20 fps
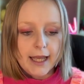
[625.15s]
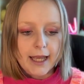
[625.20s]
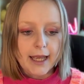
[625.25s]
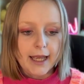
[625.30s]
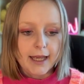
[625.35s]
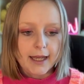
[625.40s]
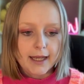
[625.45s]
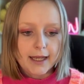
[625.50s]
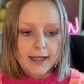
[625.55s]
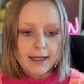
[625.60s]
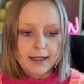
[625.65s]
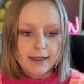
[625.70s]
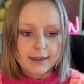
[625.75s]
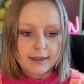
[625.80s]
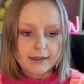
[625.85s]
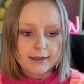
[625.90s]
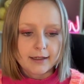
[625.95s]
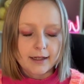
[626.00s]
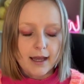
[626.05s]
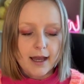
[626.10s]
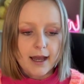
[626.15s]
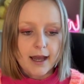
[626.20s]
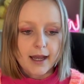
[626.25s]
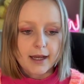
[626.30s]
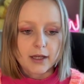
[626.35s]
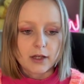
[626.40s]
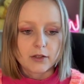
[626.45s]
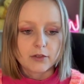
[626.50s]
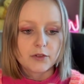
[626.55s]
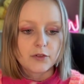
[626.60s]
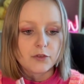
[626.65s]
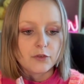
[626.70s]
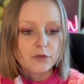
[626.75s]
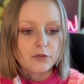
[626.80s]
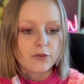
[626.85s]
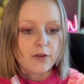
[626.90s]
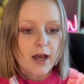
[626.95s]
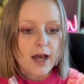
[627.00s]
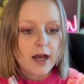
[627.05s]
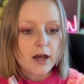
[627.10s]
and I also
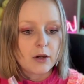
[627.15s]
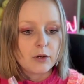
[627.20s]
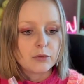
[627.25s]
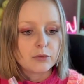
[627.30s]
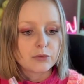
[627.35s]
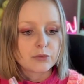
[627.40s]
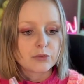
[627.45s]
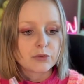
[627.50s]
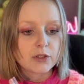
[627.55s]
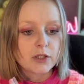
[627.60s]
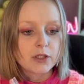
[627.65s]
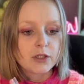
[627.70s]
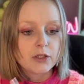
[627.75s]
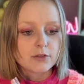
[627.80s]
found